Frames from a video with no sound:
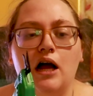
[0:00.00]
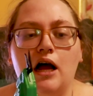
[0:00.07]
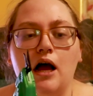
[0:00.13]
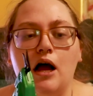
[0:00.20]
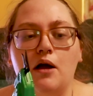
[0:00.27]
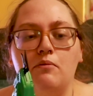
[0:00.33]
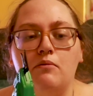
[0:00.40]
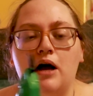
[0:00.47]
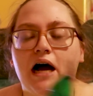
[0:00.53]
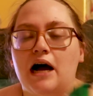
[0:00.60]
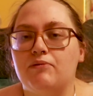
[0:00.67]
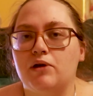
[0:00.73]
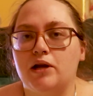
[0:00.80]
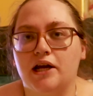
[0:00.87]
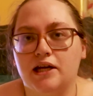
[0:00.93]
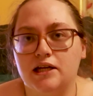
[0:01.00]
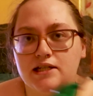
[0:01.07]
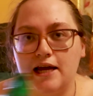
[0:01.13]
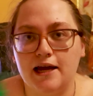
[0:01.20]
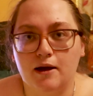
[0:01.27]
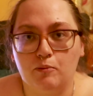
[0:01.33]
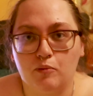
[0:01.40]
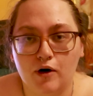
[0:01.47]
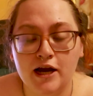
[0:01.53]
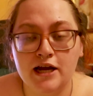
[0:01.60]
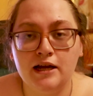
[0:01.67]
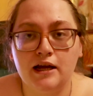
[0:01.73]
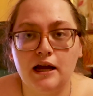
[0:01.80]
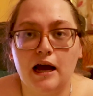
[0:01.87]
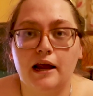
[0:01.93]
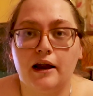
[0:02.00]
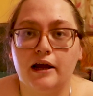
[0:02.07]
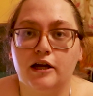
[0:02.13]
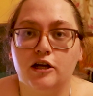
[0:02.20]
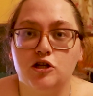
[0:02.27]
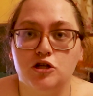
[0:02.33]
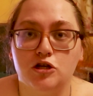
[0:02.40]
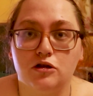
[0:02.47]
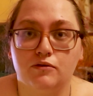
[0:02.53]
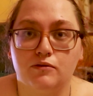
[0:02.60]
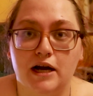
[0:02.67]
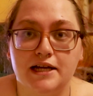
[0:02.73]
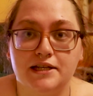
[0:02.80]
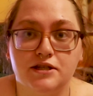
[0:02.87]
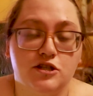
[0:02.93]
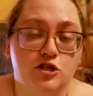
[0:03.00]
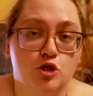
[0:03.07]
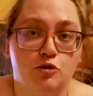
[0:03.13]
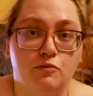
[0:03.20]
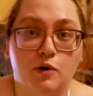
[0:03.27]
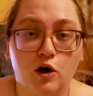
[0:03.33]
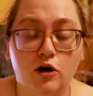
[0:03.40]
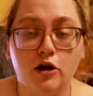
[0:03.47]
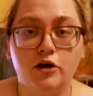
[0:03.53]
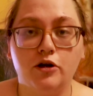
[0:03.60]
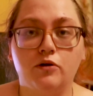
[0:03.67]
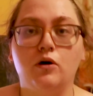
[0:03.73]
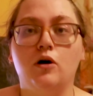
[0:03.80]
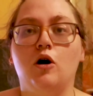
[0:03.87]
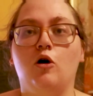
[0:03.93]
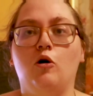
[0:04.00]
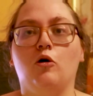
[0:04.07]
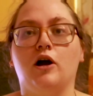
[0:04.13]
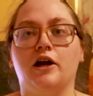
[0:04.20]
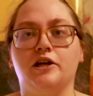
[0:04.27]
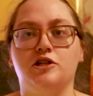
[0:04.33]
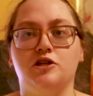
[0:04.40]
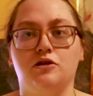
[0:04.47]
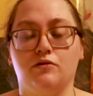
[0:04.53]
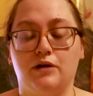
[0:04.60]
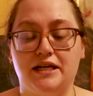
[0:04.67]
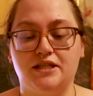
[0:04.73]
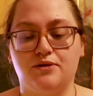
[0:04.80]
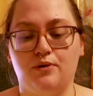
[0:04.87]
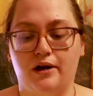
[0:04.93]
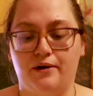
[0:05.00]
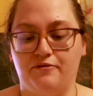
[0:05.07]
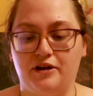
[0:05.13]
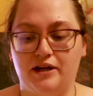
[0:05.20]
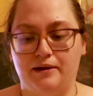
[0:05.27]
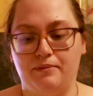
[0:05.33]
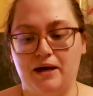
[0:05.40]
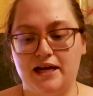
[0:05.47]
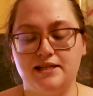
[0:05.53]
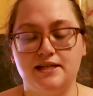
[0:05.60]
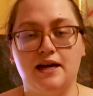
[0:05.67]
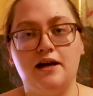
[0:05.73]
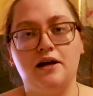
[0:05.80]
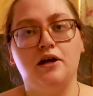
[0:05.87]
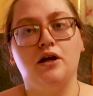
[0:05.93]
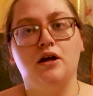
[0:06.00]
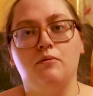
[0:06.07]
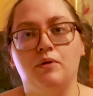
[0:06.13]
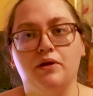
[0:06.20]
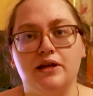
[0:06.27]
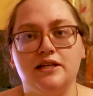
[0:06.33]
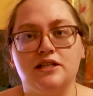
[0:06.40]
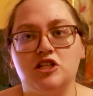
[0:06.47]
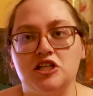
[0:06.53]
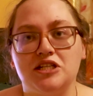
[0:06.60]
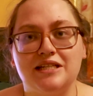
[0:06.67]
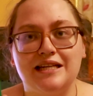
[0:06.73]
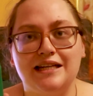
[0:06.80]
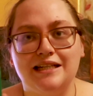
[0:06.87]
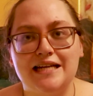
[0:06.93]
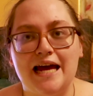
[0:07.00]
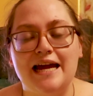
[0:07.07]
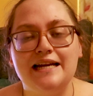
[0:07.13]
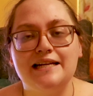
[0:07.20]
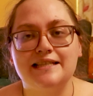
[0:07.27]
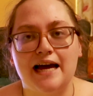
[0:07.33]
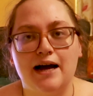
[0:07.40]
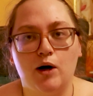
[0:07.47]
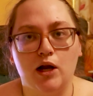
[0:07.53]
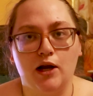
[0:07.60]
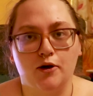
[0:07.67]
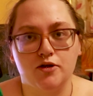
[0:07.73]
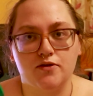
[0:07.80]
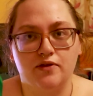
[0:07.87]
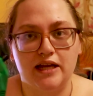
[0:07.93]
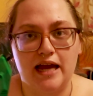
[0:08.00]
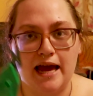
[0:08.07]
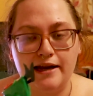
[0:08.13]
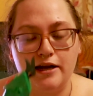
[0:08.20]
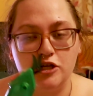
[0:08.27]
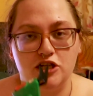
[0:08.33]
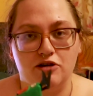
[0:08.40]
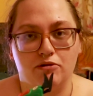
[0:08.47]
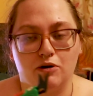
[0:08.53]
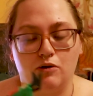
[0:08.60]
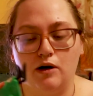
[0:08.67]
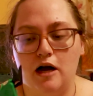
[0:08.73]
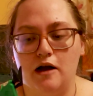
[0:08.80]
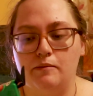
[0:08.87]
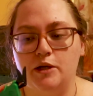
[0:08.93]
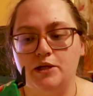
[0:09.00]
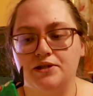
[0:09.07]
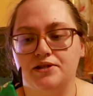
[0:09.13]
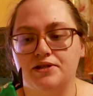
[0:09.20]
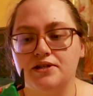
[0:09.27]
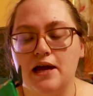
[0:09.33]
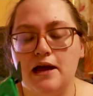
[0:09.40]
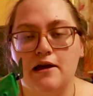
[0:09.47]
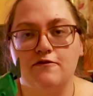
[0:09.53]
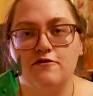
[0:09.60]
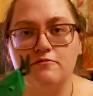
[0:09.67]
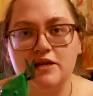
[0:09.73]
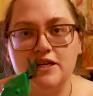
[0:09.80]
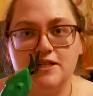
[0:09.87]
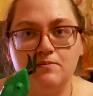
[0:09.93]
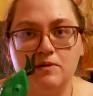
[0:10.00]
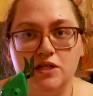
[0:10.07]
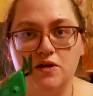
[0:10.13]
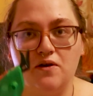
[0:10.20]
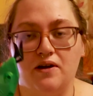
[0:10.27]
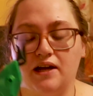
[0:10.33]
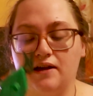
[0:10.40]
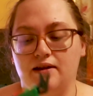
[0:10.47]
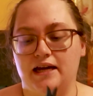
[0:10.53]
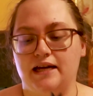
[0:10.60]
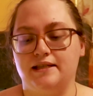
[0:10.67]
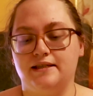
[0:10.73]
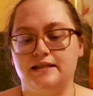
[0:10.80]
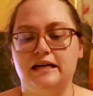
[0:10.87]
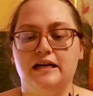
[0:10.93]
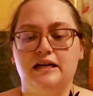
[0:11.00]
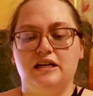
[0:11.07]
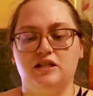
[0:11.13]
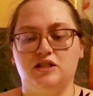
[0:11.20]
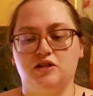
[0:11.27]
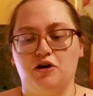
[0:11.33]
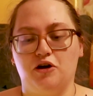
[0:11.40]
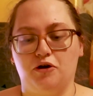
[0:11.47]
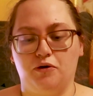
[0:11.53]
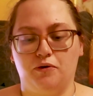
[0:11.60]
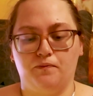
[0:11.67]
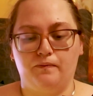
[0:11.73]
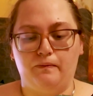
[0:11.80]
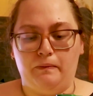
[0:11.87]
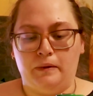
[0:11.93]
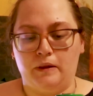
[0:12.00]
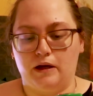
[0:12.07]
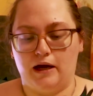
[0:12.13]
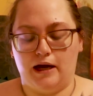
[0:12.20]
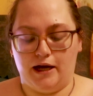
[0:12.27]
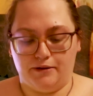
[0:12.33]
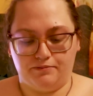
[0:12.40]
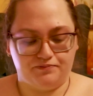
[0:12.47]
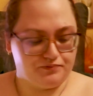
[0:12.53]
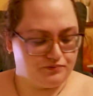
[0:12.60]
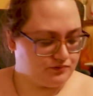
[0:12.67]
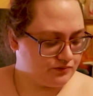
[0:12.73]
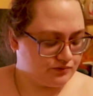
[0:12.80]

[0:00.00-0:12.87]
and then I can take a break and I can do the rest tomorrow, or I can do the rest when I'm feeling better. But this just takes out a lot of the energy requirements for me to be doing this. So a